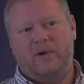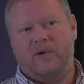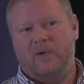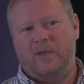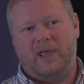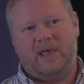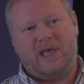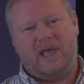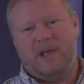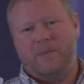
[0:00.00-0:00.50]
in
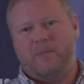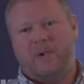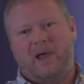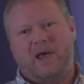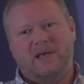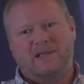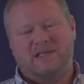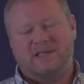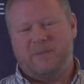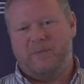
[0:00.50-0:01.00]
all your key
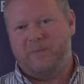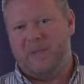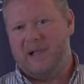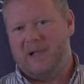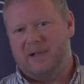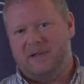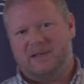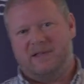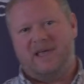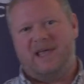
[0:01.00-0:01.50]
players to
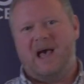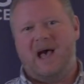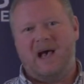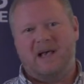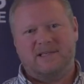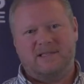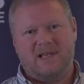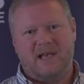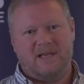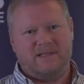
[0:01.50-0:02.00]
build the
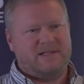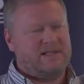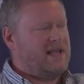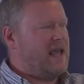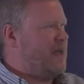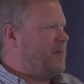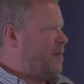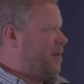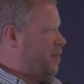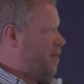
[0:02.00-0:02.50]
assets, the
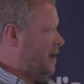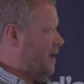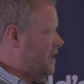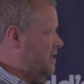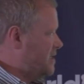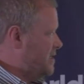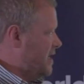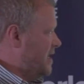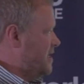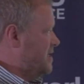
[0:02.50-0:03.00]

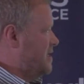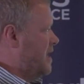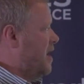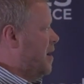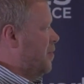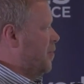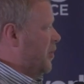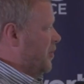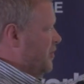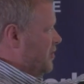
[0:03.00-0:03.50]
capabilities,
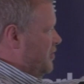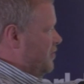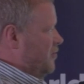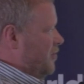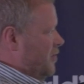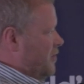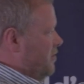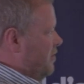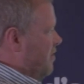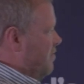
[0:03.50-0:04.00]
put the
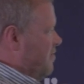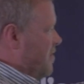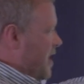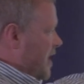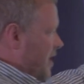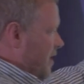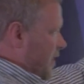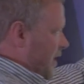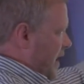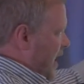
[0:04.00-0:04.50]
structure and
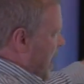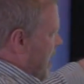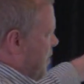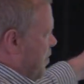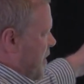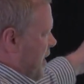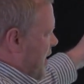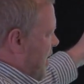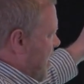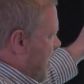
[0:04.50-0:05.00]
rigor, the
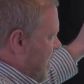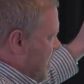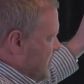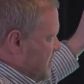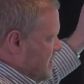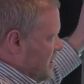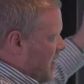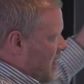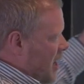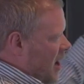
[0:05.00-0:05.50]

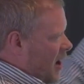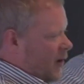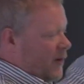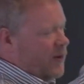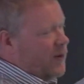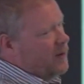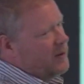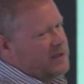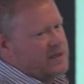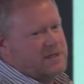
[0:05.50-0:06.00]
KPIs, and
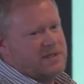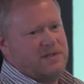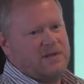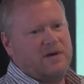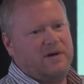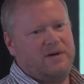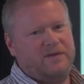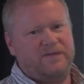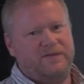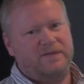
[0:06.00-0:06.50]
all this
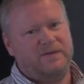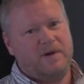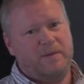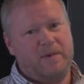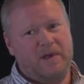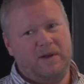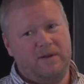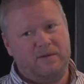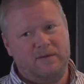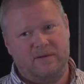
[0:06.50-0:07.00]
stuff. I
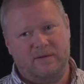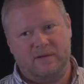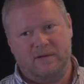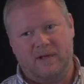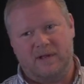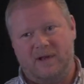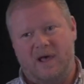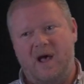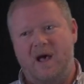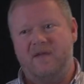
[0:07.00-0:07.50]
mean,
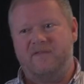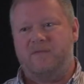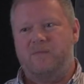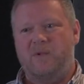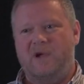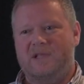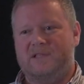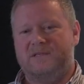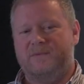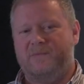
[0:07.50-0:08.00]
at Aiven,
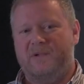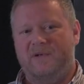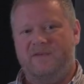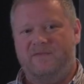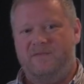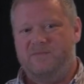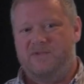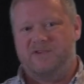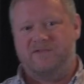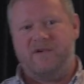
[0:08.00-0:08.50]
we had to build
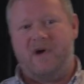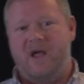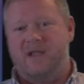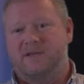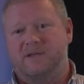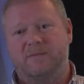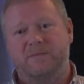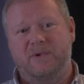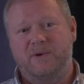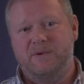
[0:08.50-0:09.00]
from
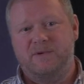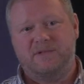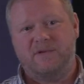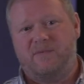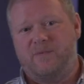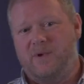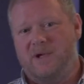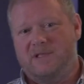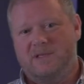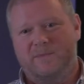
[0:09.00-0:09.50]
scratch. At
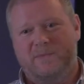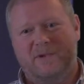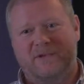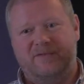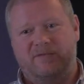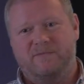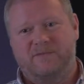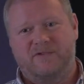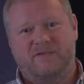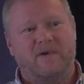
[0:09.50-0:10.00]
MuleSoft, we had to
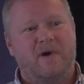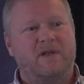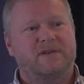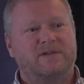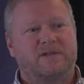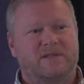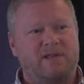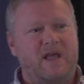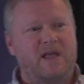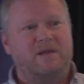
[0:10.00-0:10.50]
build from
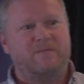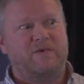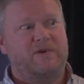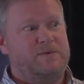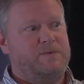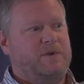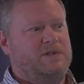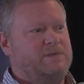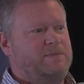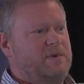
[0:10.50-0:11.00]
scratch. At
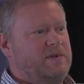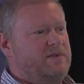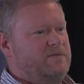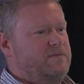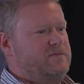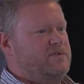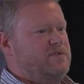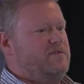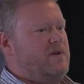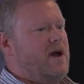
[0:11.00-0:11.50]
Databricks, we had to build it
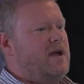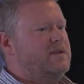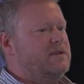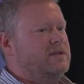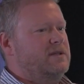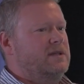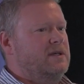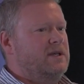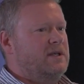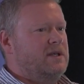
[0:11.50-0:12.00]
from
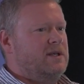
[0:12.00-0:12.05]
scratch.